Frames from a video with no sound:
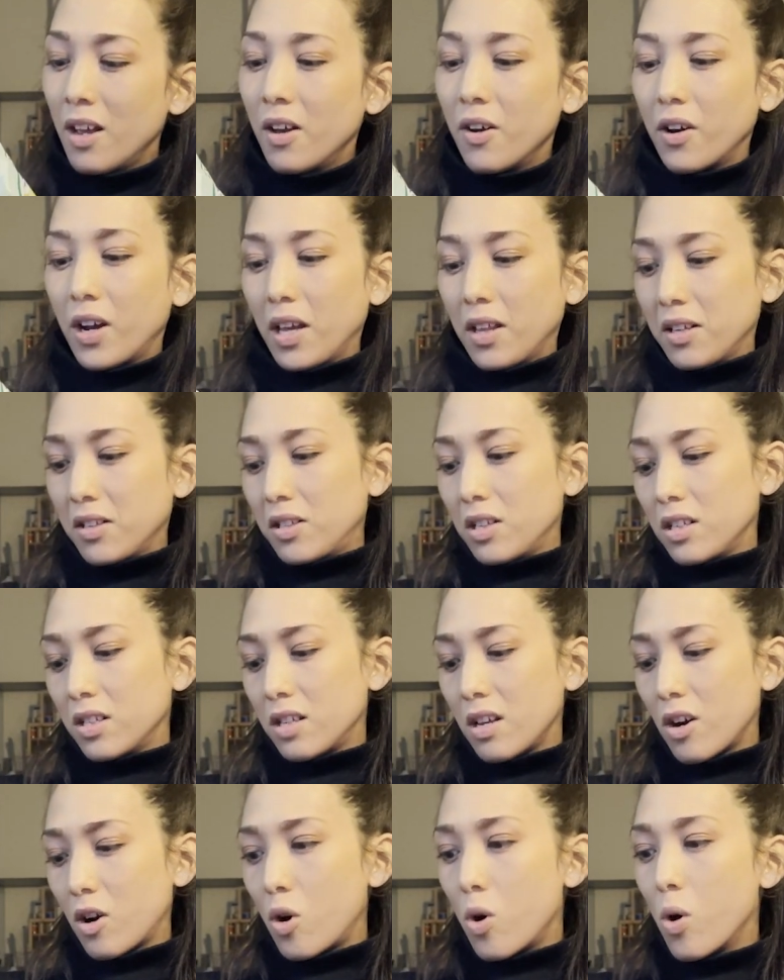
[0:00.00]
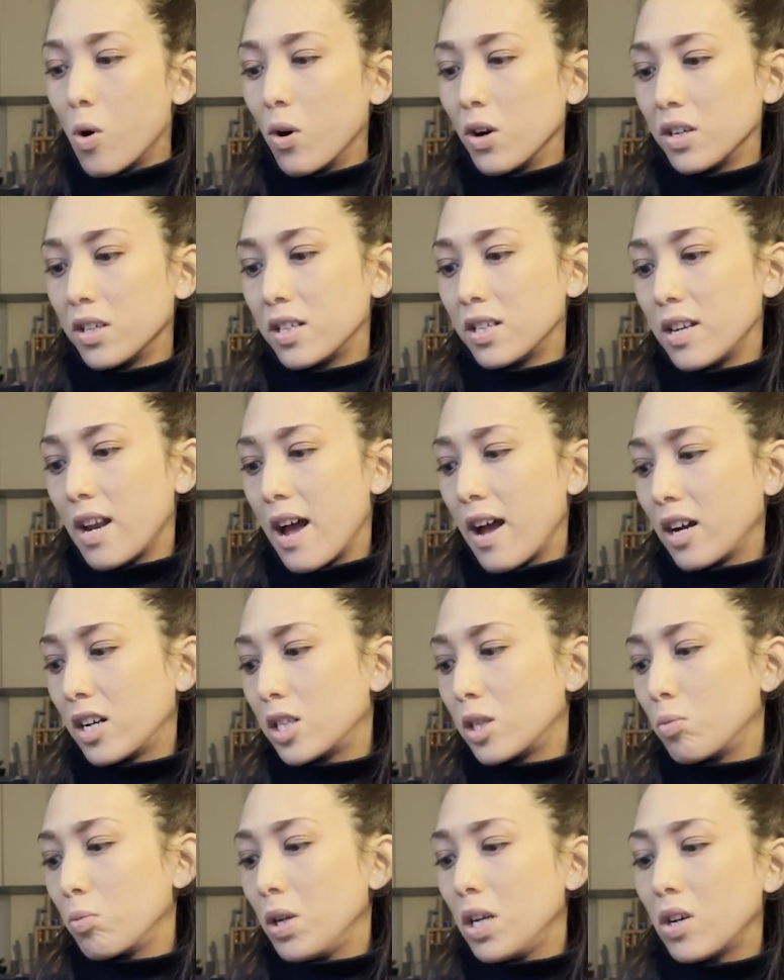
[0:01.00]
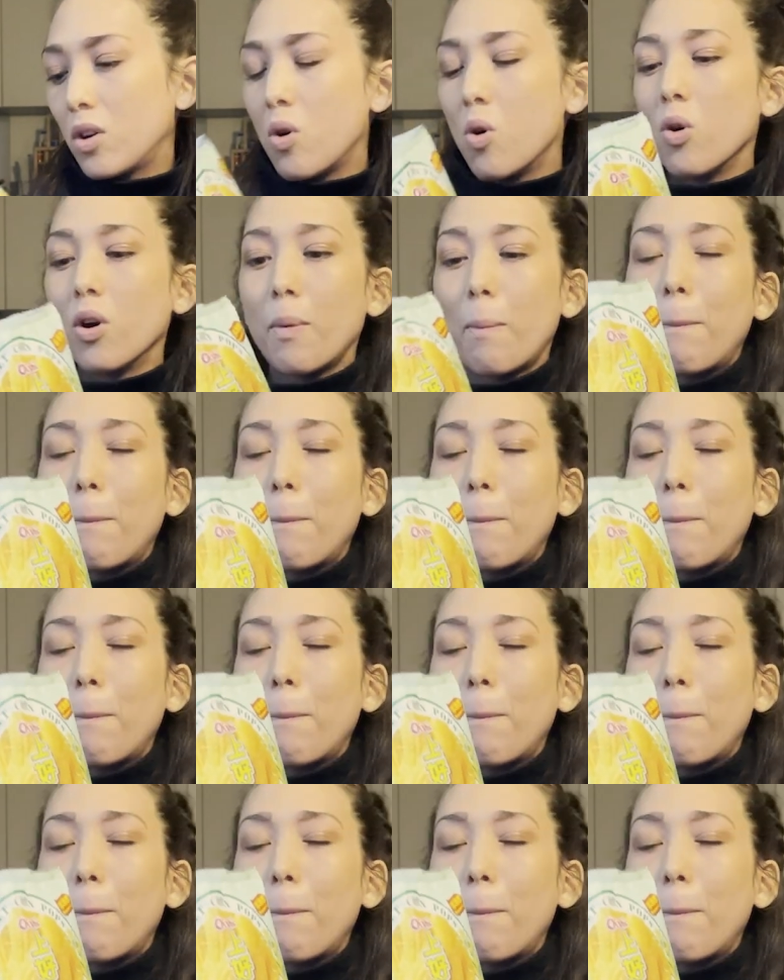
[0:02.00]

Okay, this is a corn snack, sweet corn